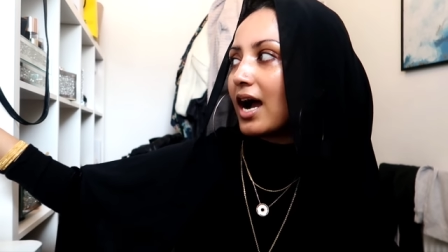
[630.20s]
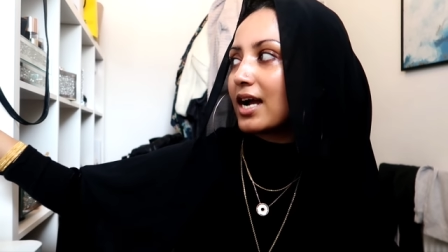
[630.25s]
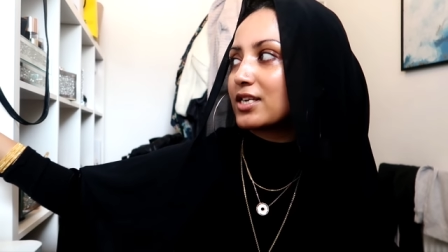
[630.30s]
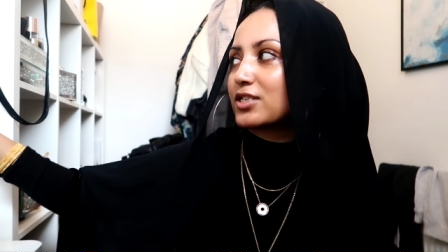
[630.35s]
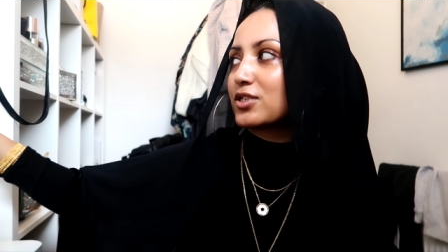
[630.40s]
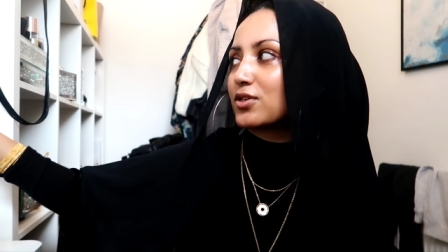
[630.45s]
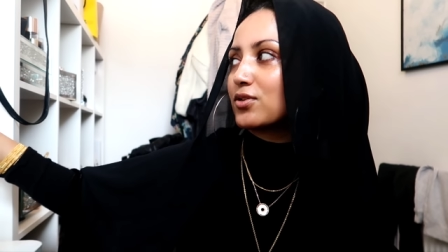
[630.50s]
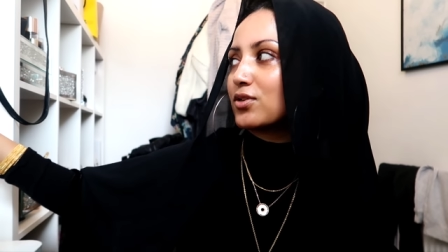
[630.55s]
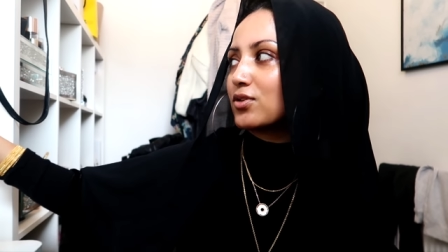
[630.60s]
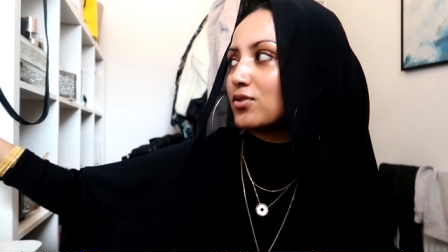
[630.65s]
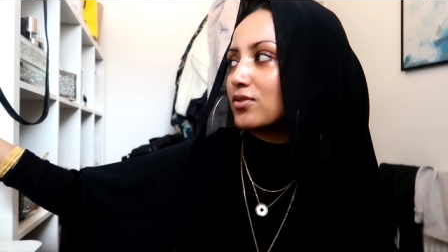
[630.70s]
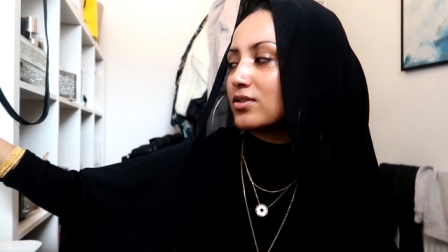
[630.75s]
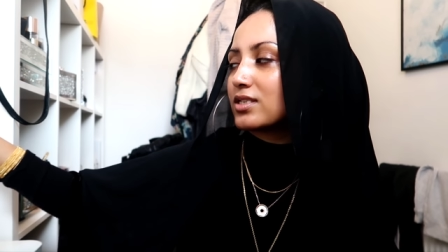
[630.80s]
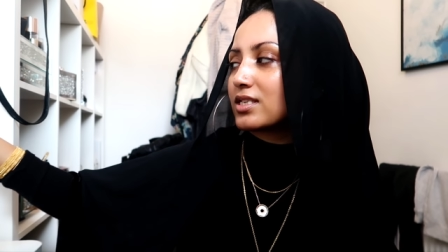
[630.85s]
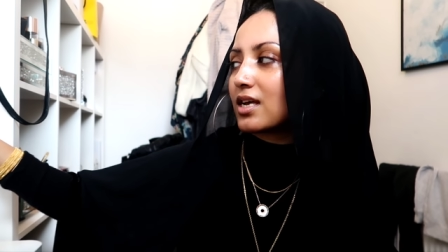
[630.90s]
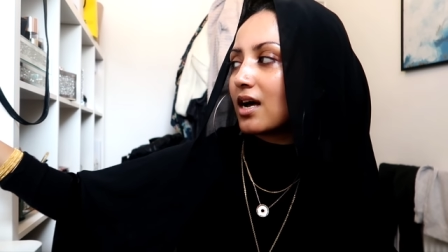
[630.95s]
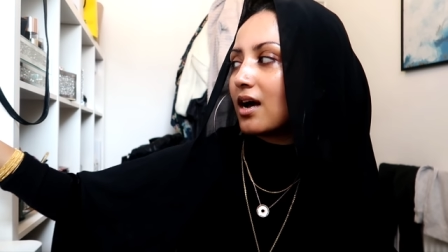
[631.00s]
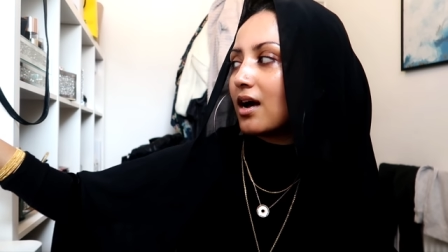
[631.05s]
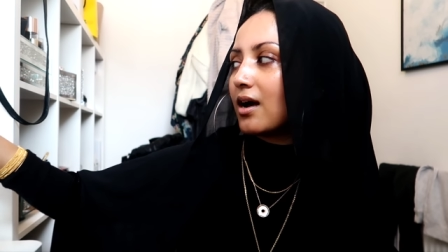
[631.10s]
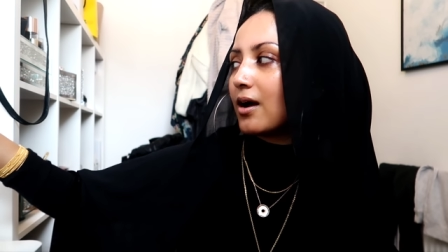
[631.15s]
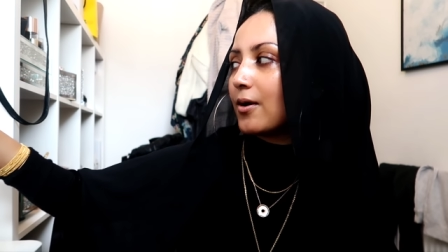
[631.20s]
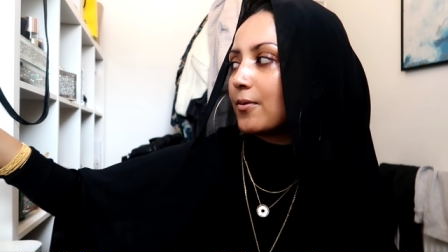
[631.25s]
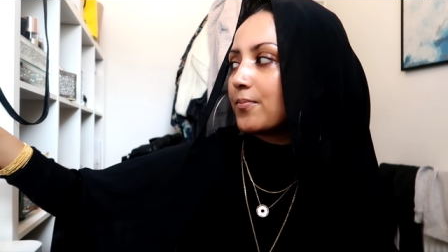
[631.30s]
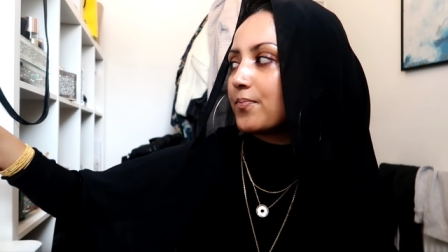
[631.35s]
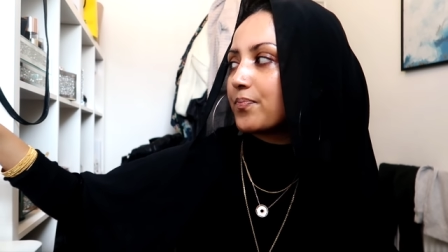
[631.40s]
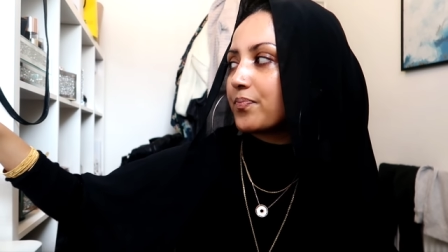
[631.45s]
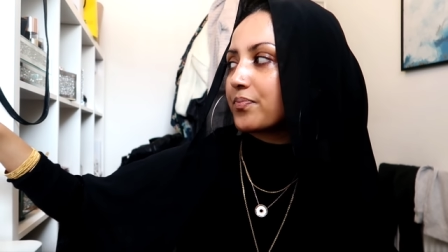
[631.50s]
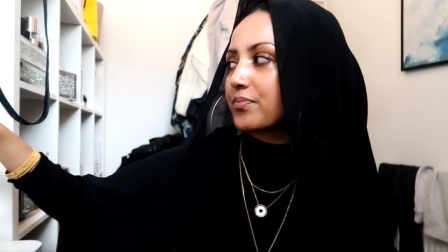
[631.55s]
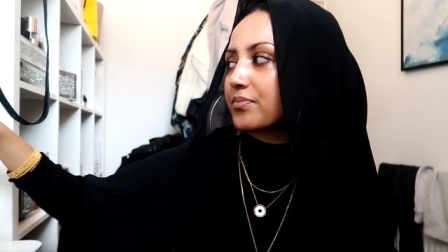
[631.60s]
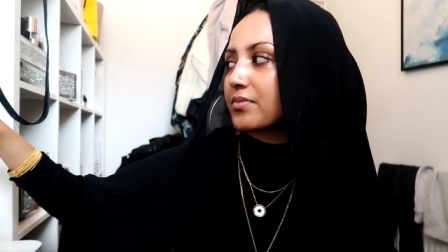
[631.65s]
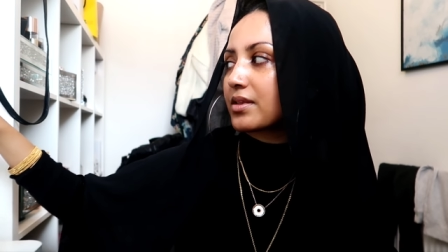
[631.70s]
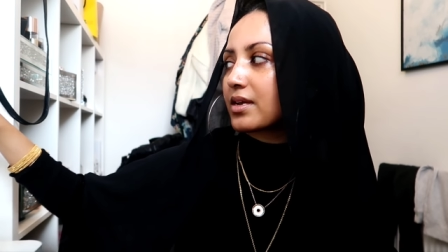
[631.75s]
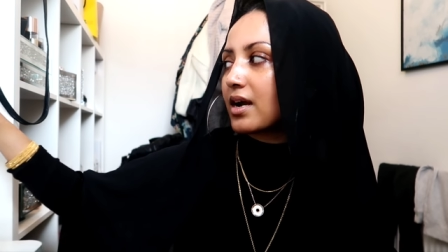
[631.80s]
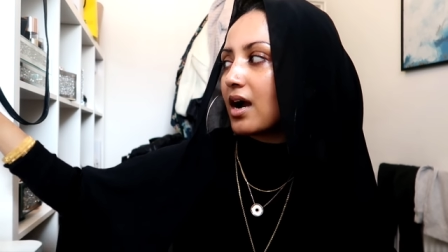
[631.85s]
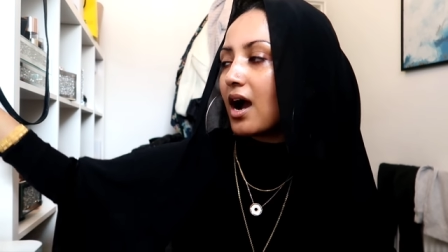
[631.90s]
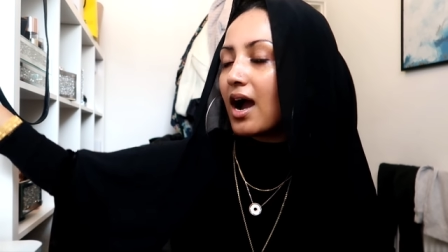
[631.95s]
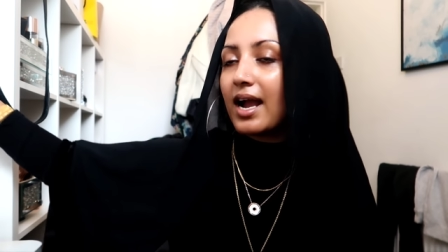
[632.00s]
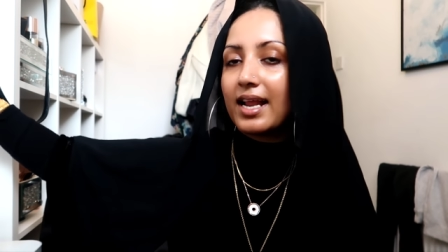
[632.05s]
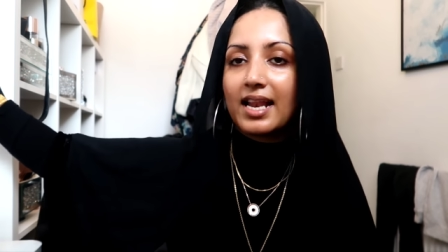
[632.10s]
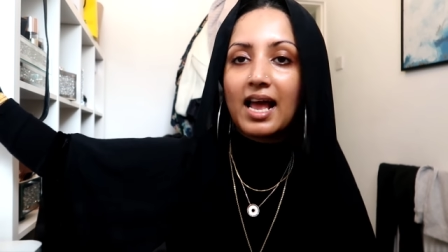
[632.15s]
I do use um,
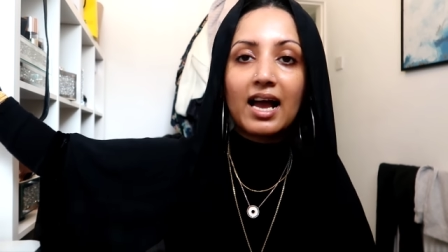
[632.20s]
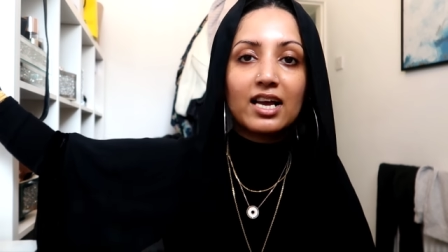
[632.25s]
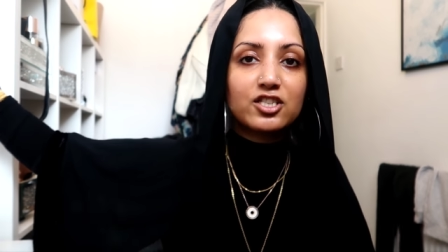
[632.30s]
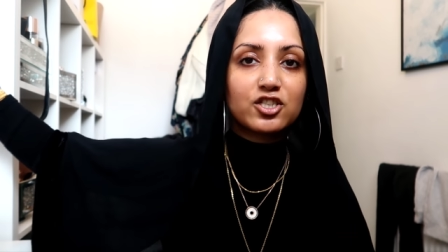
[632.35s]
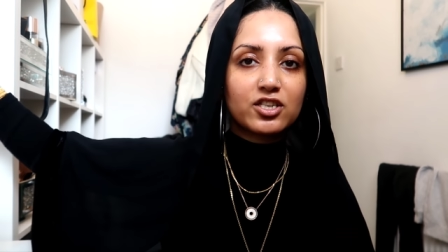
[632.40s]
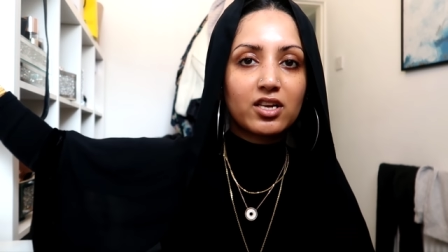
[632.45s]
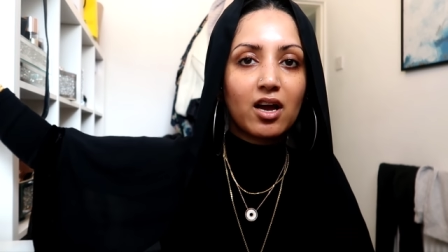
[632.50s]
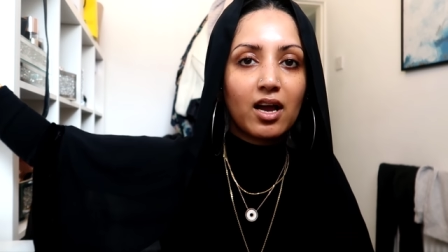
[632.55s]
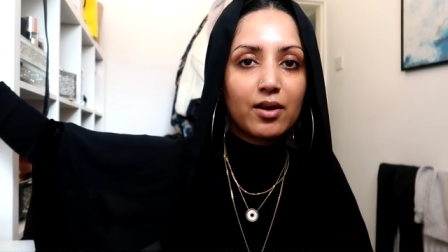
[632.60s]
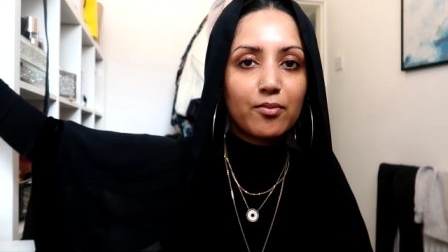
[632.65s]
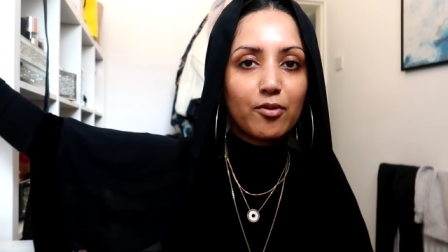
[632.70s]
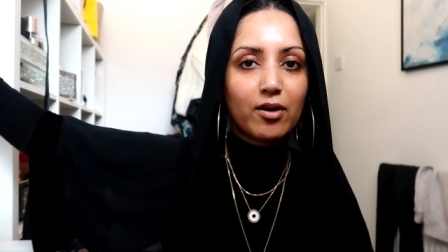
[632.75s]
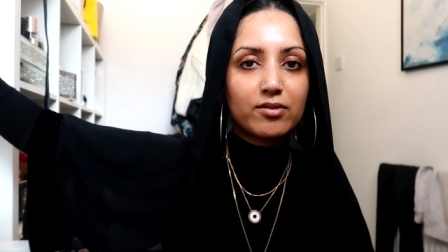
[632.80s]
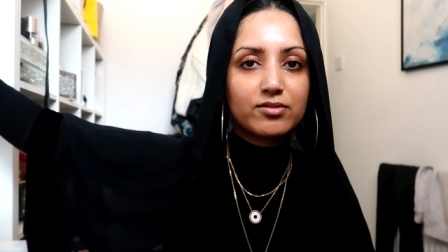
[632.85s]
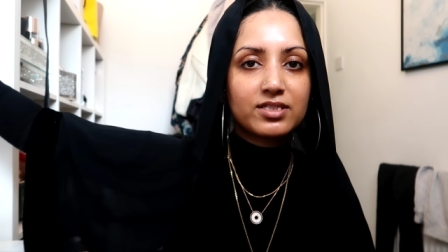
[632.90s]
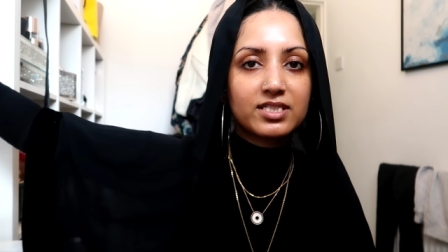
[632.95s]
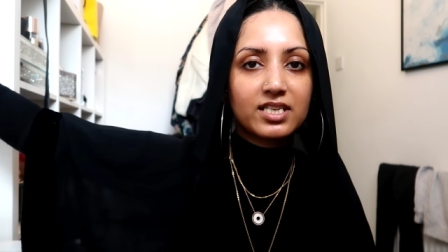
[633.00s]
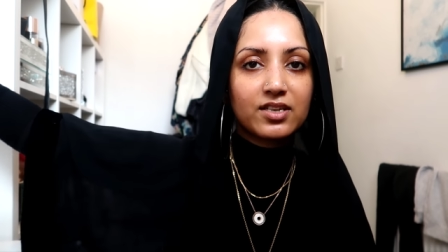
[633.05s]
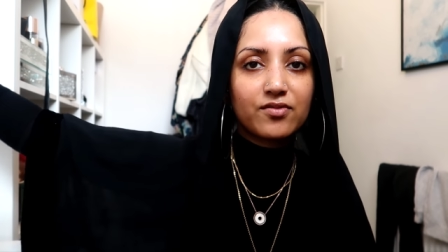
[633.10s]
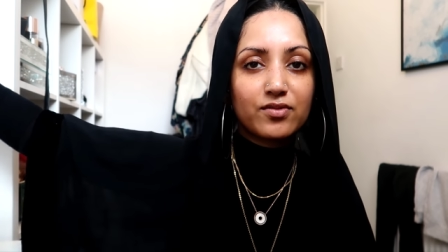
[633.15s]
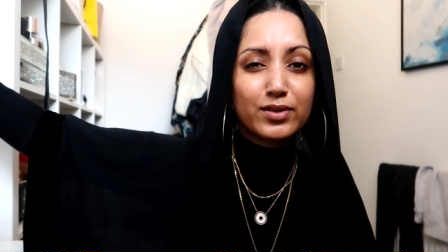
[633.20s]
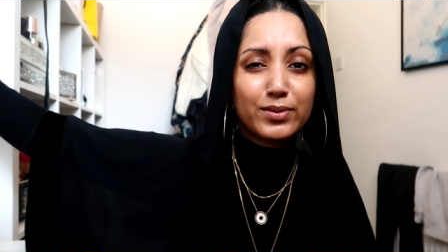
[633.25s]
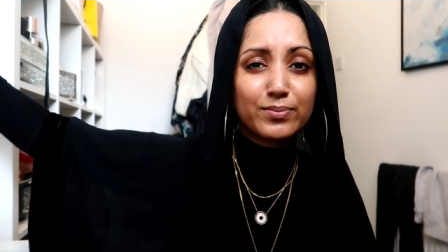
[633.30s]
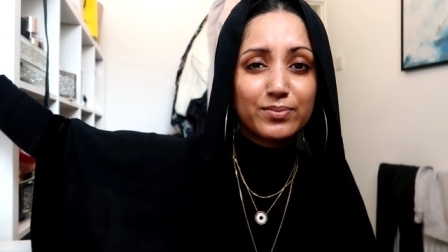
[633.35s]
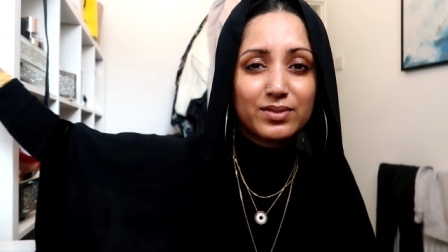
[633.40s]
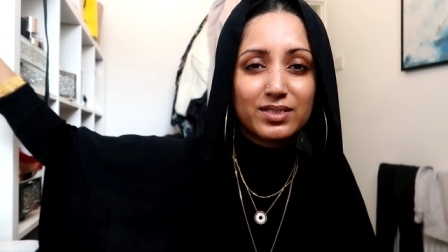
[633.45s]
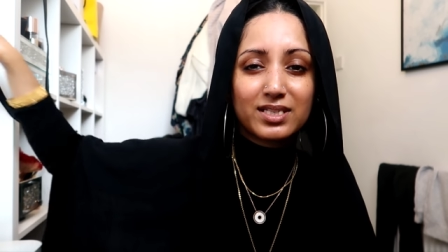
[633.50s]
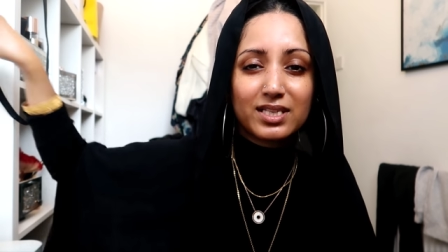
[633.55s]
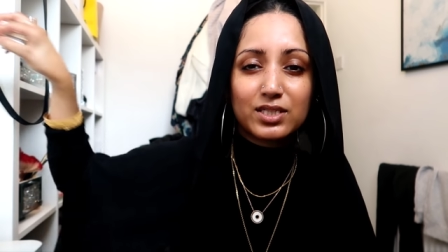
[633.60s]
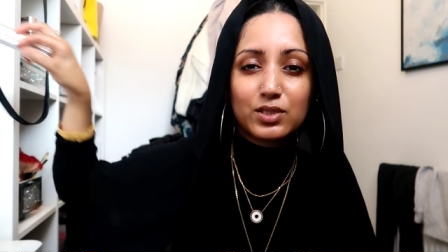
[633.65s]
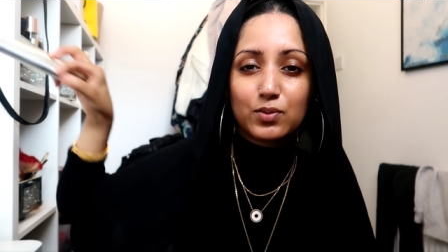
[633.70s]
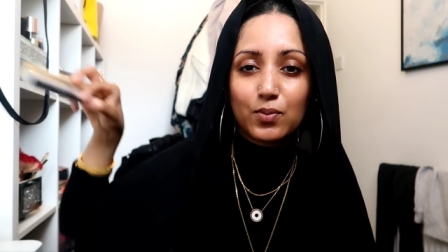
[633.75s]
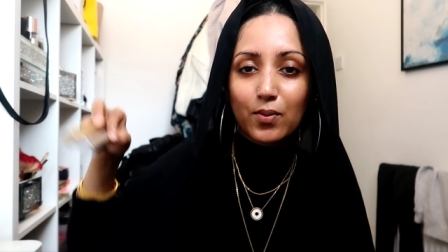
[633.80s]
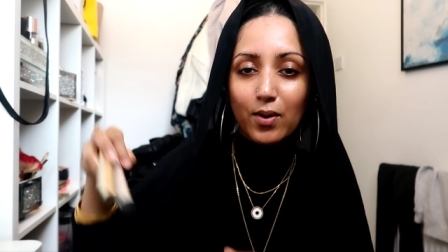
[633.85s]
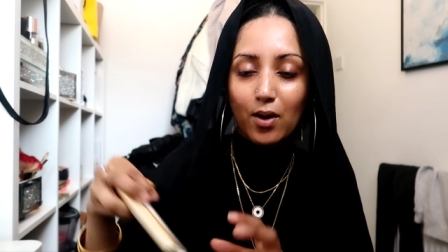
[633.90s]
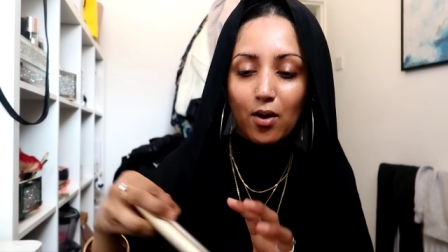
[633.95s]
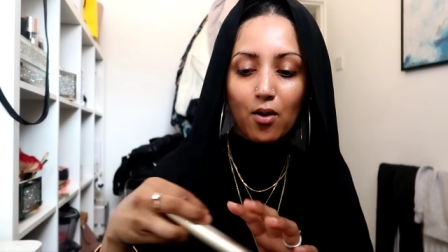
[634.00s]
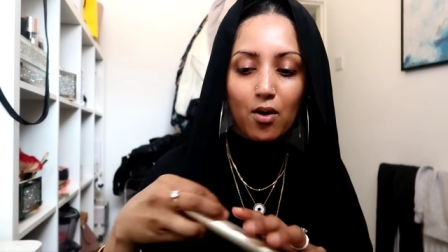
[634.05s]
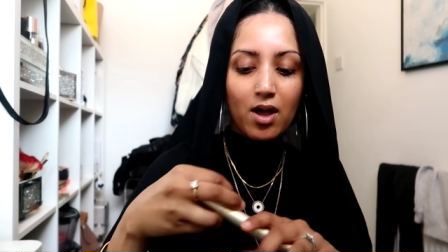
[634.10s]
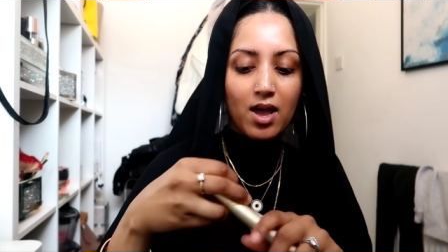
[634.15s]
eyelash and eyebrow serums as
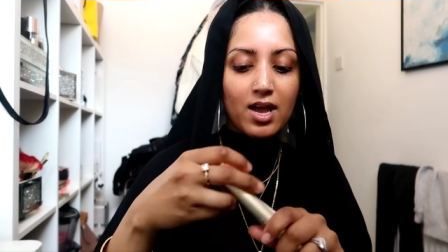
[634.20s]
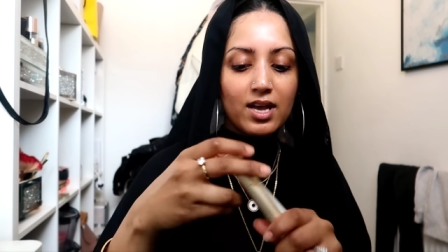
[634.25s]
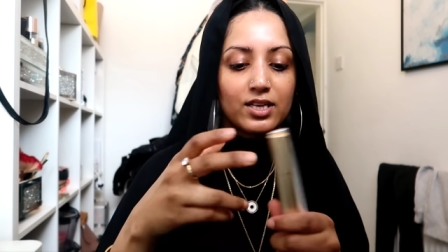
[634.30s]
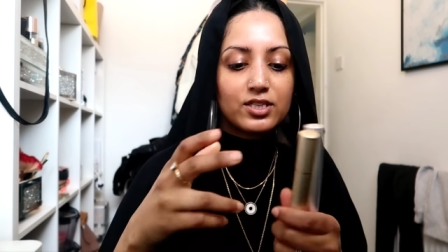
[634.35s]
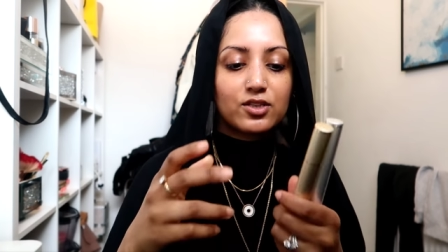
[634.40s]
well.